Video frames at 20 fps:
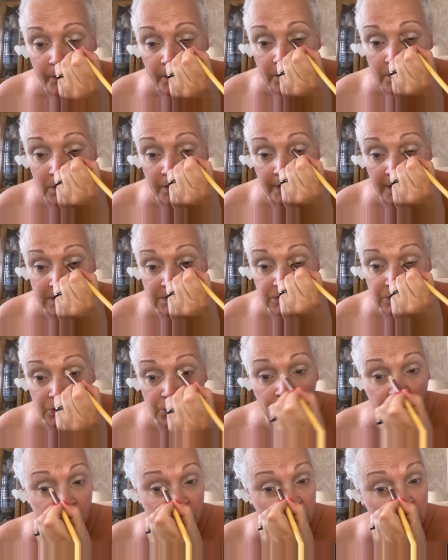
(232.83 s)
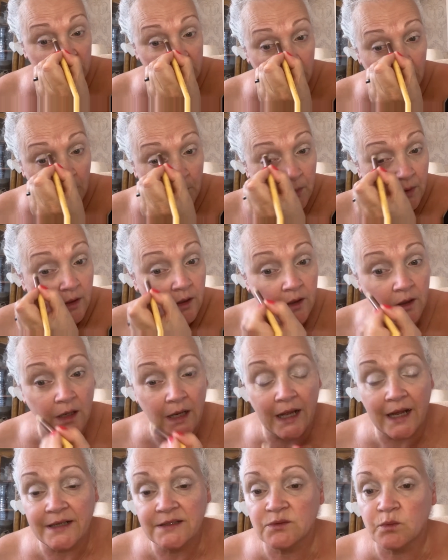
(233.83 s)
So that's just a
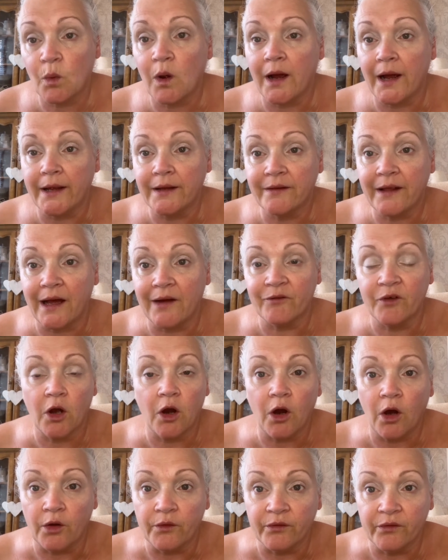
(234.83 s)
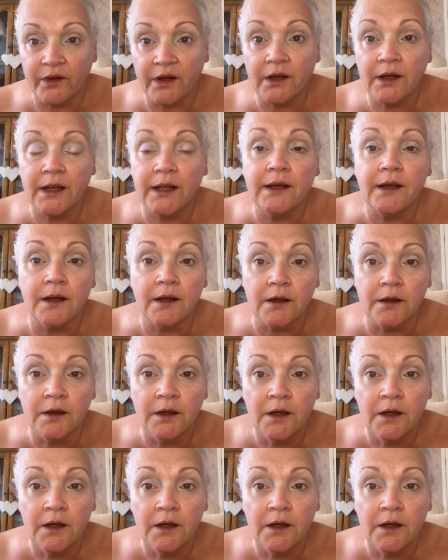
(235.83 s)
pearlised white that I've got on the inner